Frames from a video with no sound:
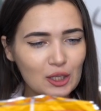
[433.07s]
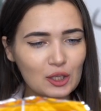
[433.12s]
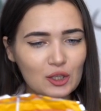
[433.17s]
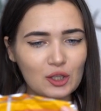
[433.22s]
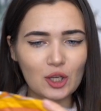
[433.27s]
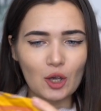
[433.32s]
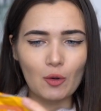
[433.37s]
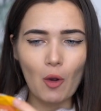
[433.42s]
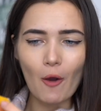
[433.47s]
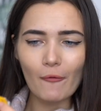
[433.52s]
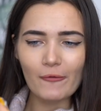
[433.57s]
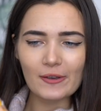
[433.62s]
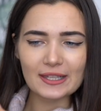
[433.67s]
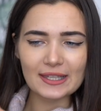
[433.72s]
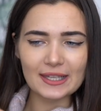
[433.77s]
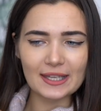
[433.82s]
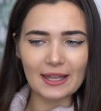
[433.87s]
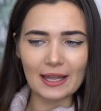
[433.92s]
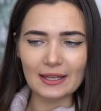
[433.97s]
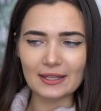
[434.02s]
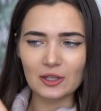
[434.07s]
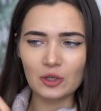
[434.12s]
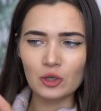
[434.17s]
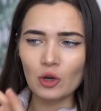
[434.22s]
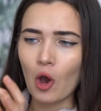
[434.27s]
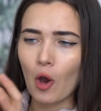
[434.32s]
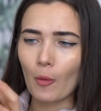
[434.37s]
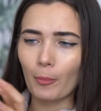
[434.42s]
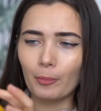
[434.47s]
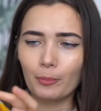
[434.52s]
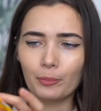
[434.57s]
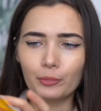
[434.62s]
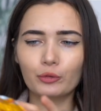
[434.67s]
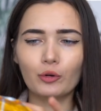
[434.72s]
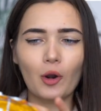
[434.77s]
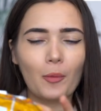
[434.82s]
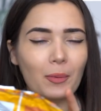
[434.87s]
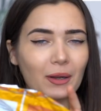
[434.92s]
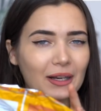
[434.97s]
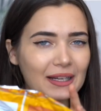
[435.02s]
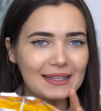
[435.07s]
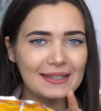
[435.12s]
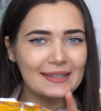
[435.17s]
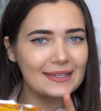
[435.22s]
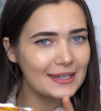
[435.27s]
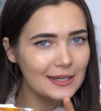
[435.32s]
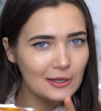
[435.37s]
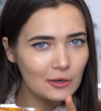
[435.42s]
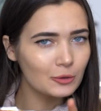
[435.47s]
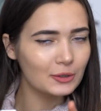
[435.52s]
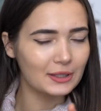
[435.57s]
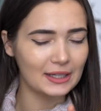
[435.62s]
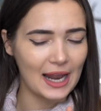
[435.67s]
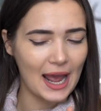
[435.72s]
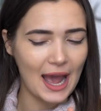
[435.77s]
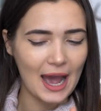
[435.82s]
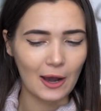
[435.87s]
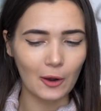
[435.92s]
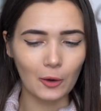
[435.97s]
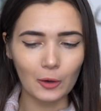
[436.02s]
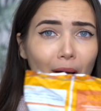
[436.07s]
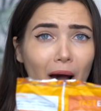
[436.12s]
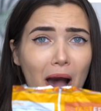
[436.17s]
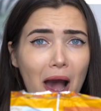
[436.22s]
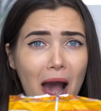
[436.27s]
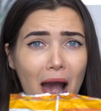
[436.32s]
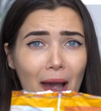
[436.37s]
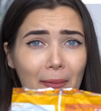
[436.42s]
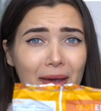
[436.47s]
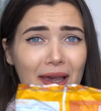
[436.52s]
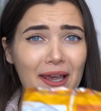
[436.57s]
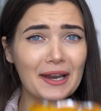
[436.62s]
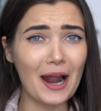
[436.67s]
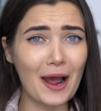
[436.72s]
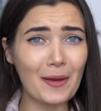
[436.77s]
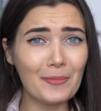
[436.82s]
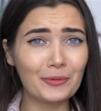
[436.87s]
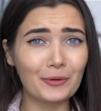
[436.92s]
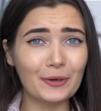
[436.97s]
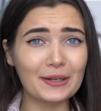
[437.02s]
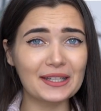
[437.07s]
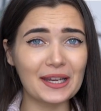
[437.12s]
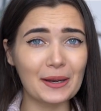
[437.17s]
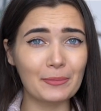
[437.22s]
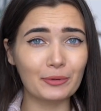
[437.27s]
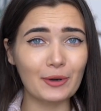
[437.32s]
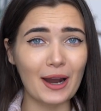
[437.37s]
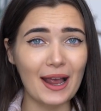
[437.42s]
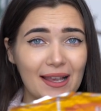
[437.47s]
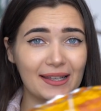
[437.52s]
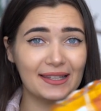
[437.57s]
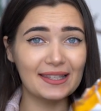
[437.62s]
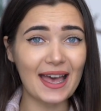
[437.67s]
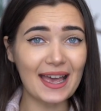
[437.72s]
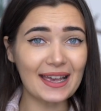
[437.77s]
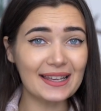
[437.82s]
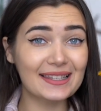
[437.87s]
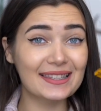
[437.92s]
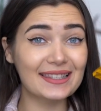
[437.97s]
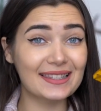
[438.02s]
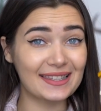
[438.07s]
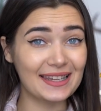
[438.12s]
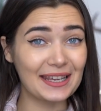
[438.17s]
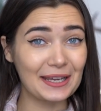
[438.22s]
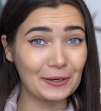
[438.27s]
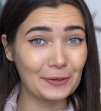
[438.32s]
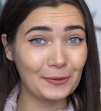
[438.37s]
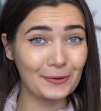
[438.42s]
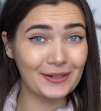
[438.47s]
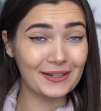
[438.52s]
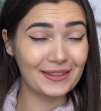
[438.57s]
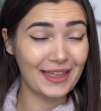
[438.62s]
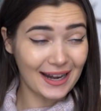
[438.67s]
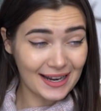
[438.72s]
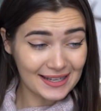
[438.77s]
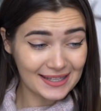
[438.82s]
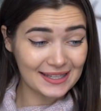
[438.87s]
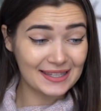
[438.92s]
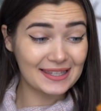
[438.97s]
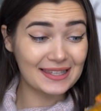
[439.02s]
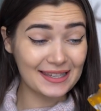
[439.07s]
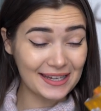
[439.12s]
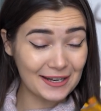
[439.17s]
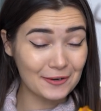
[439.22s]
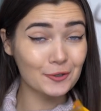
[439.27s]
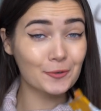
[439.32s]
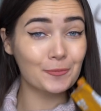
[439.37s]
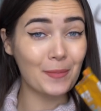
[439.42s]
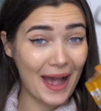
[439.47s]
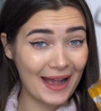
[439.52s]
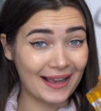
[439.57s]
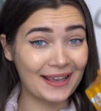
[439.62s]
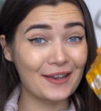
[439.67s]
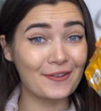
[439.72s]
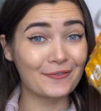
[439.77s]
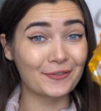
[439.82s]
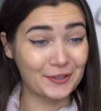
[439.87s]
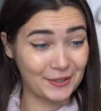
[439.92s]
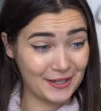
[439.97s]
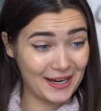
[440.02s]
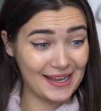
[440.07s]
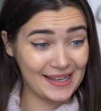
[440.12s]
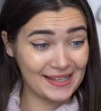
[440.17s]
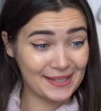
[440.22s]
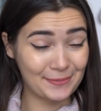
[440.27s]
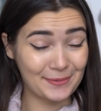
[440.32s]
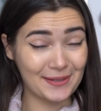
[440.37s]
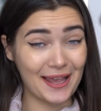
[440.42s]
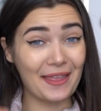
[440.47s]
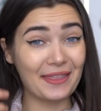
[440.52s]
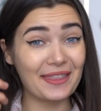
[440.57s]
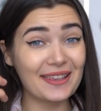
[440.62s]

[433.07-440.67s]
So obviously that's not properly sealed now. But I mean, I'm pretty impressed. That is sealed. That is a sealed packet of crisps.